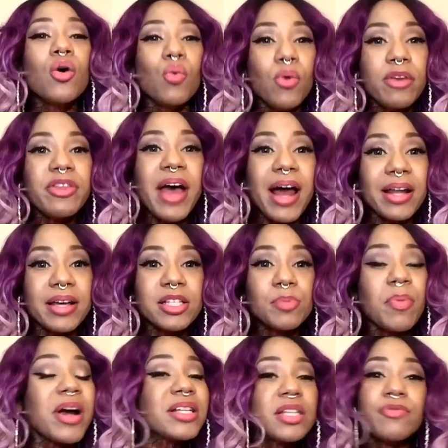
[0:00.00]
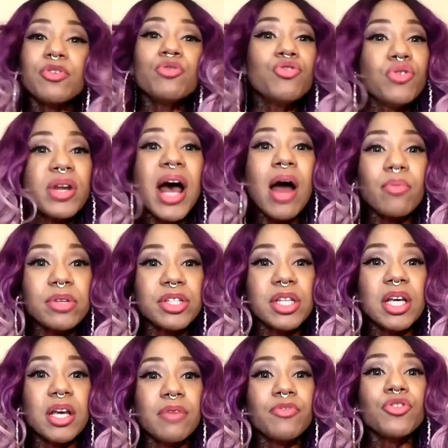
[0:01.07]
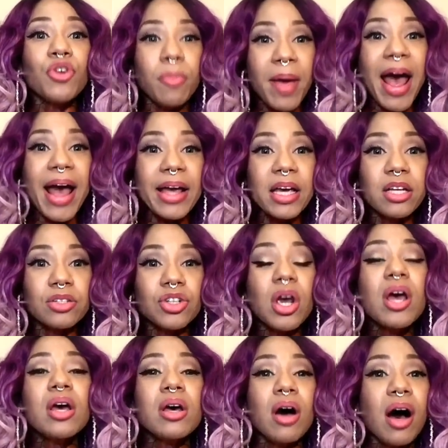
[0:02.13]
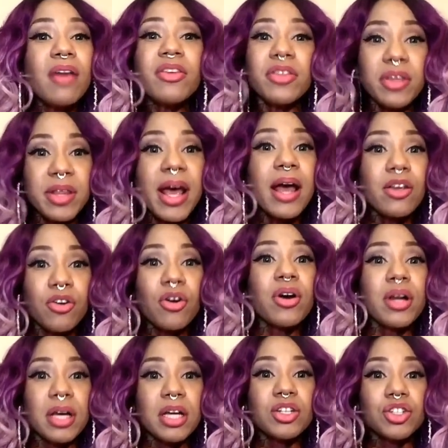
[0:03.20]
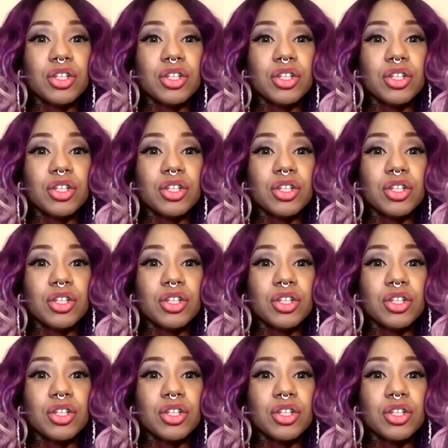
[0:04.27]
with AliExpress if you do not receive your package. Other than that, you're going to get